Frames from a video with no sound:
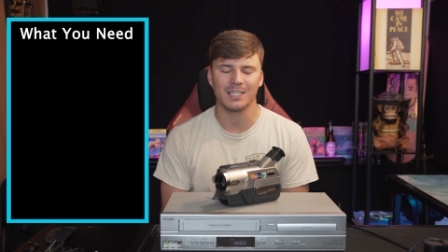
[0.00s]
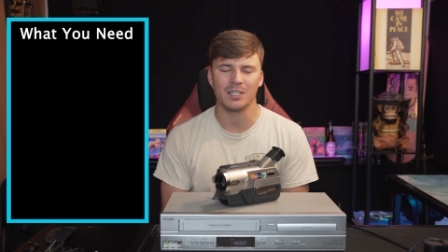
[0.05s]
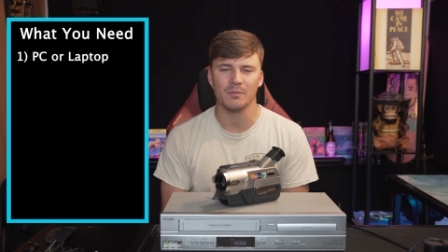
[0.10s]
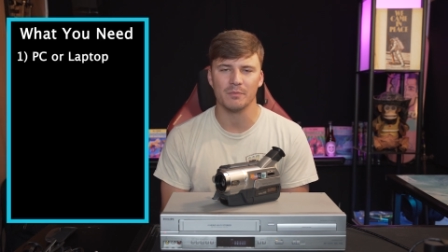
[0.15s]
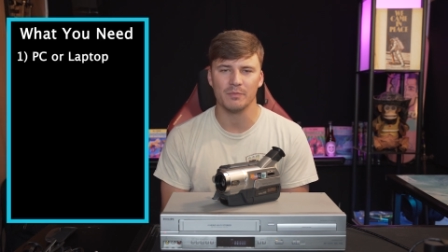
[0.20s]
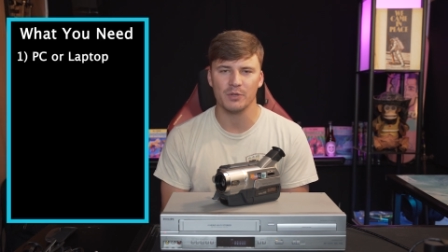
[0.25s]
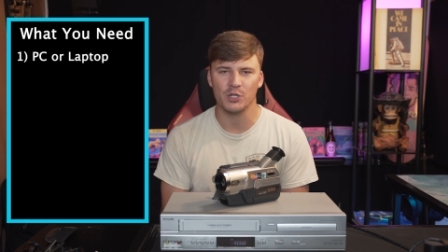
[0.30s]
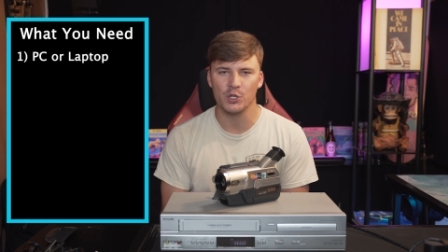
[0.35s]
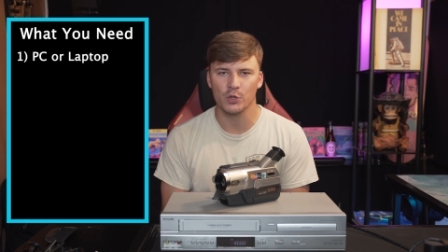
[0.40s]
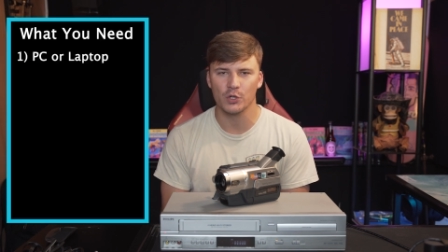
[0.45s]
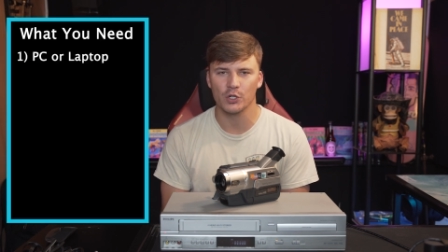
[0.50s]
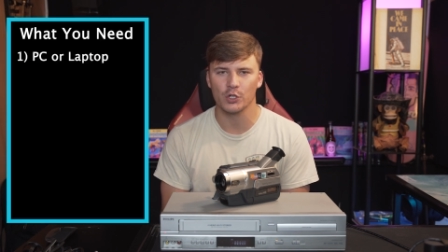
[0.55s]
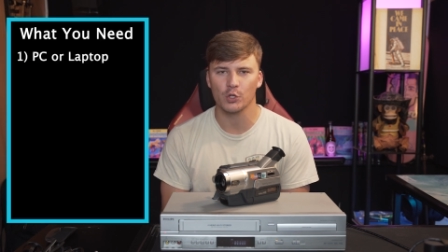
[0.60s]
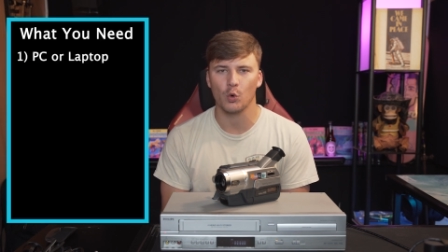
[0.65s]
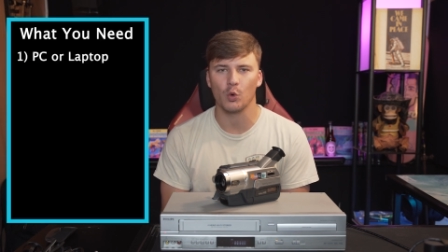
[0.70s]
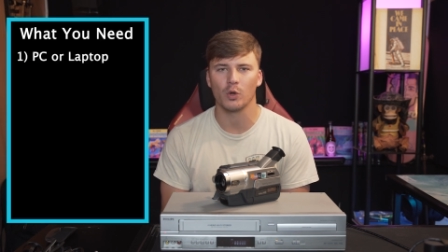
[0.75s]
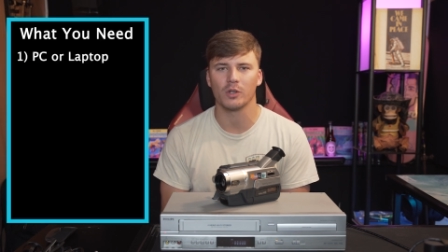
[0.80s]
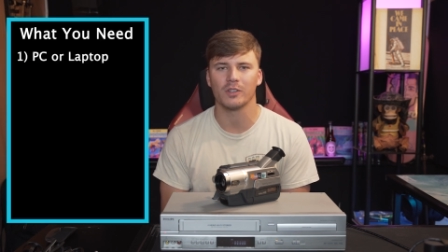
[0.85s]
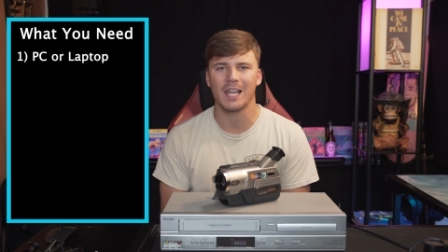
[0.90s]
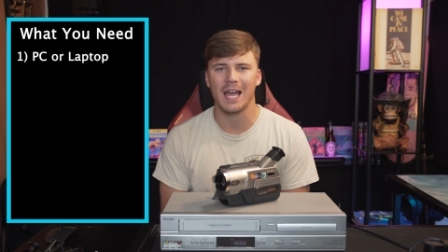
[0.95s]
computer
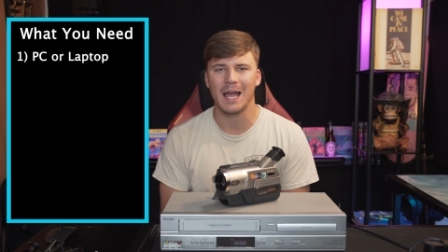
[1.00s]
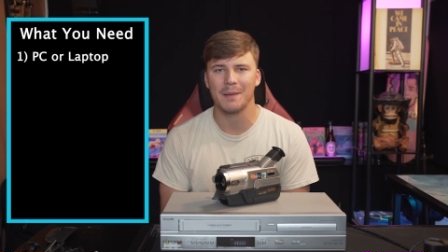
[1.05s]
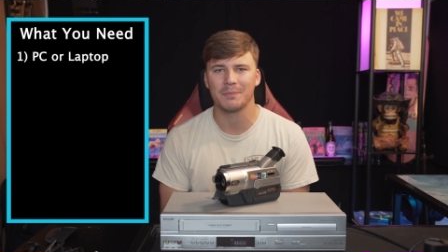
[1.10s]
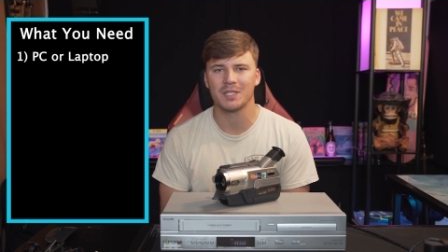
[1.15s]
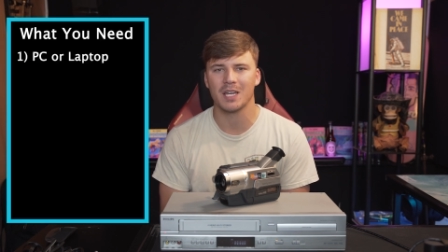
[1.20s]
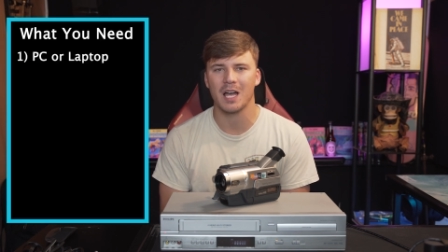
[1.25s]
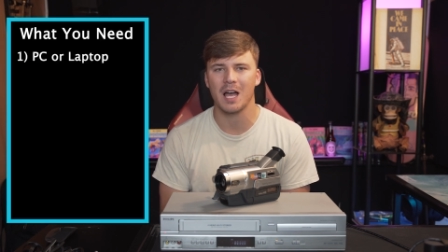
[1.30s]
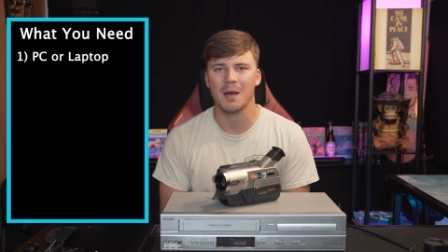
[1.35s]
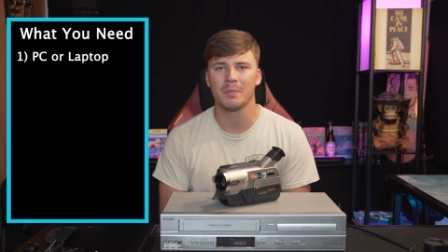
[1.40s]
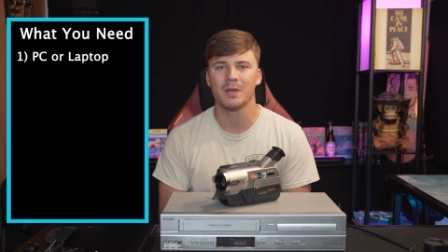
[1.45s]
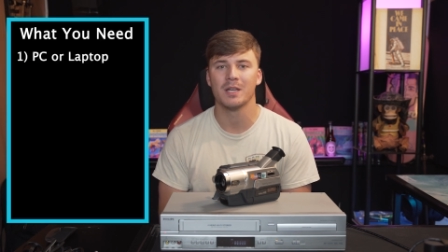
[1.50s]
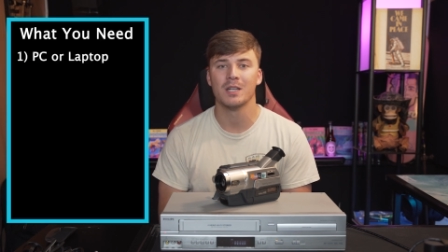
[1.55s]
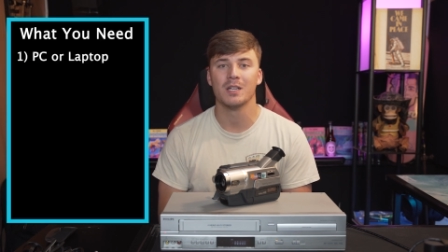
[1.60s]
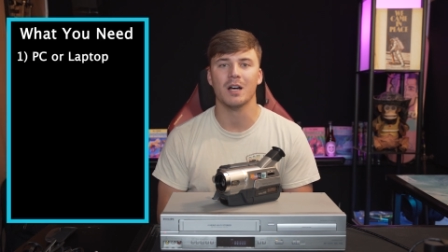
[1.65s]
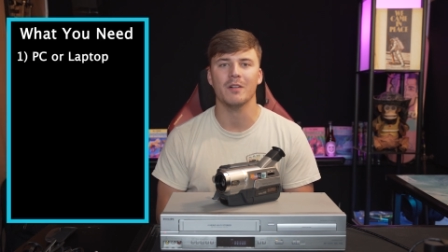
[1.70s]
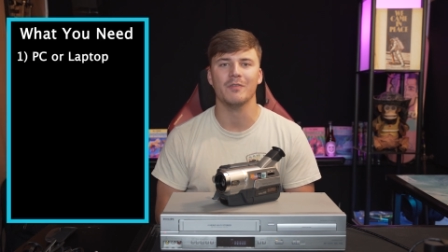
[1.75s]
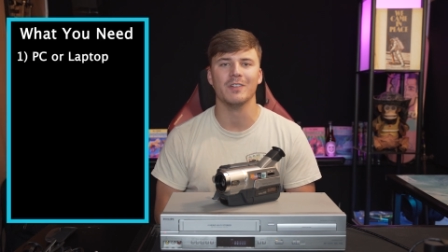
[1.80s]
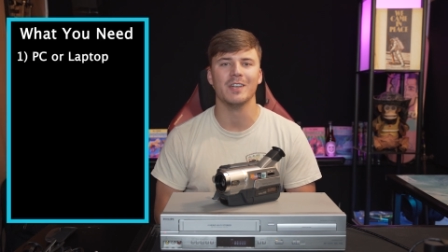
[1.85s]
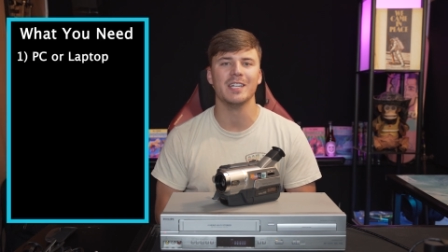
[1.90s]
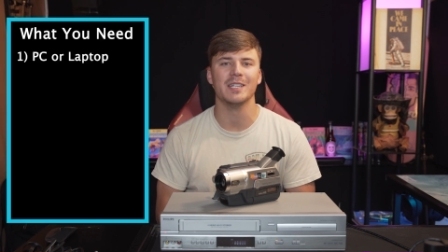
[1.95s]
or laptop
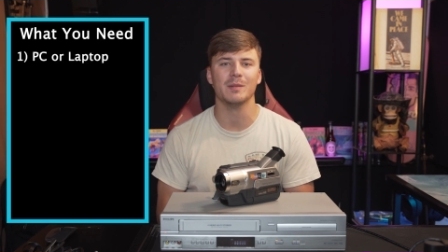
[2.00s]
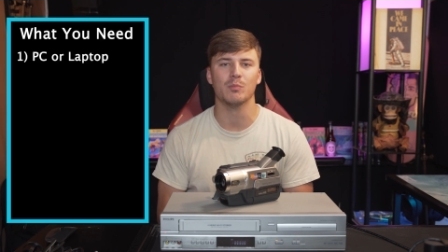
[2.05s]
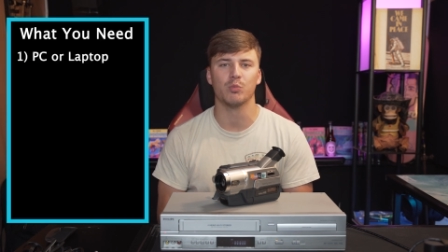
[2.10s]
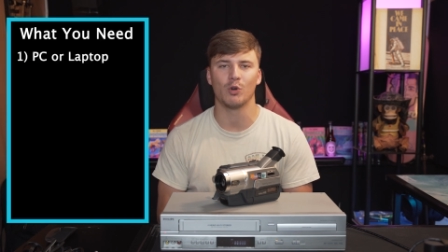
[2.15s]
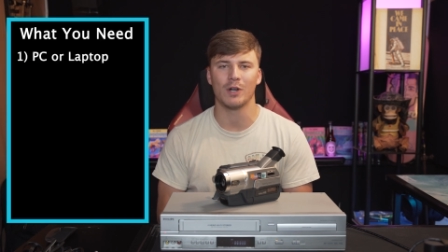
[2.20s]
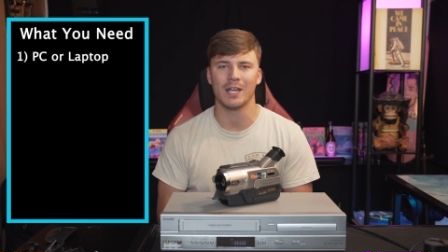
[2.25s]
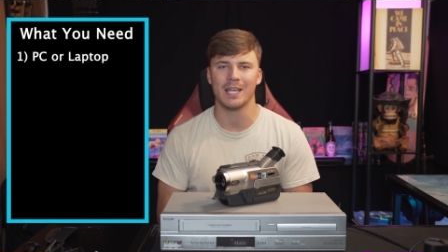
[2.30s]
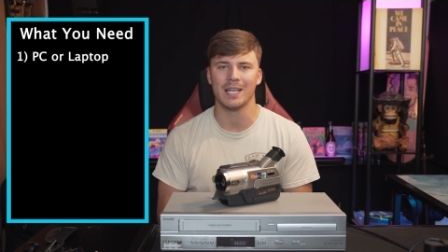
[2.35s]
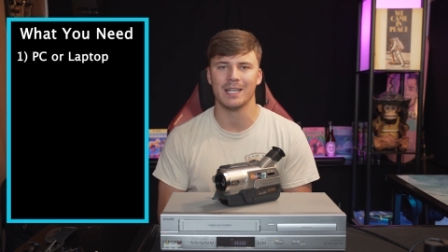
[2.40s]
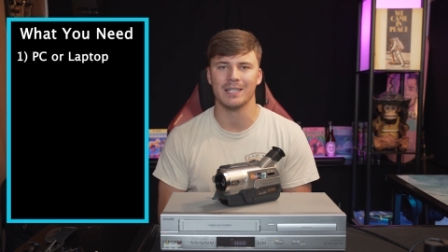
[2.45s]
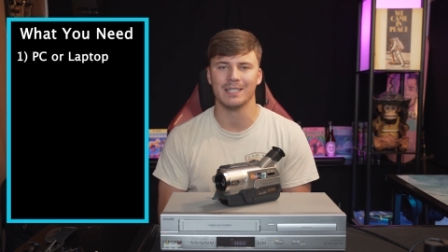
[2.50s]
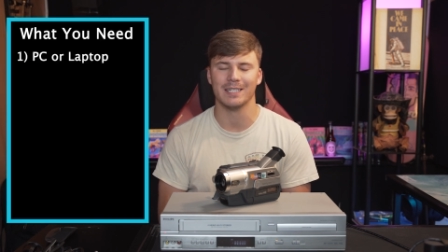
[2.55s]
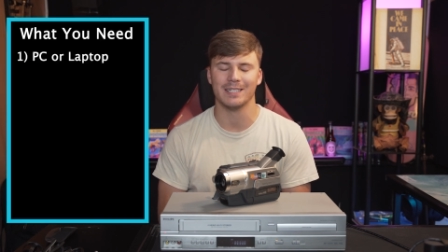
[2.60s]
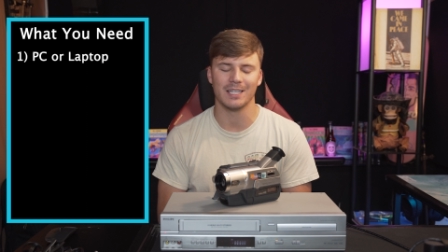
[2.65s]
of any brand.